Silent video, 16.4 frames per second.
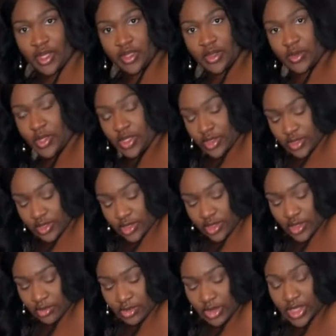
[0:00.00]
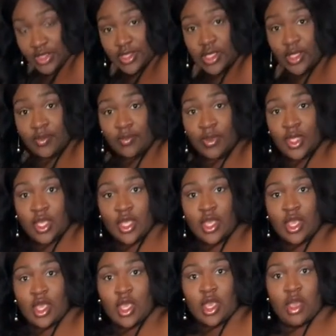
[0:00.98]
underwear on, so I'm lazy.
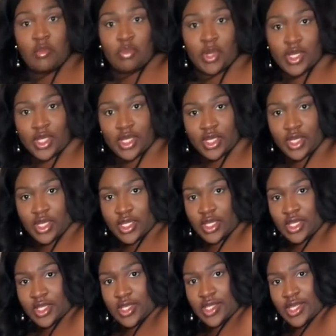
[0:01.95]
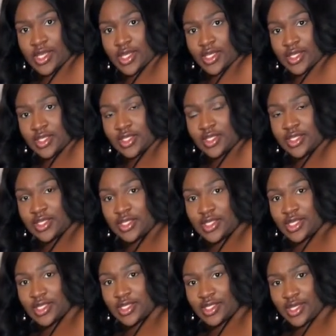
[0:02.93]
But this
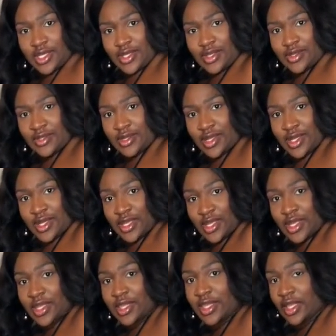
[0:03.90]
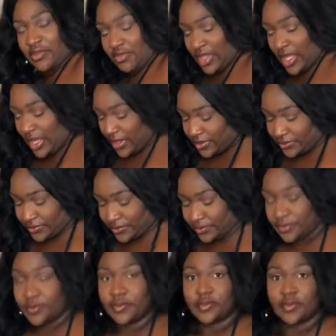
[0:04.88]
detail, love that.
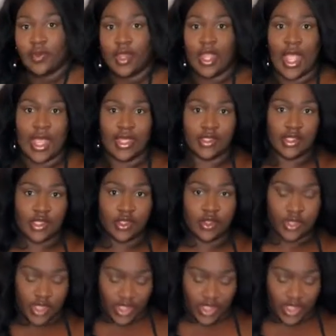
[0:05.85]
Has this little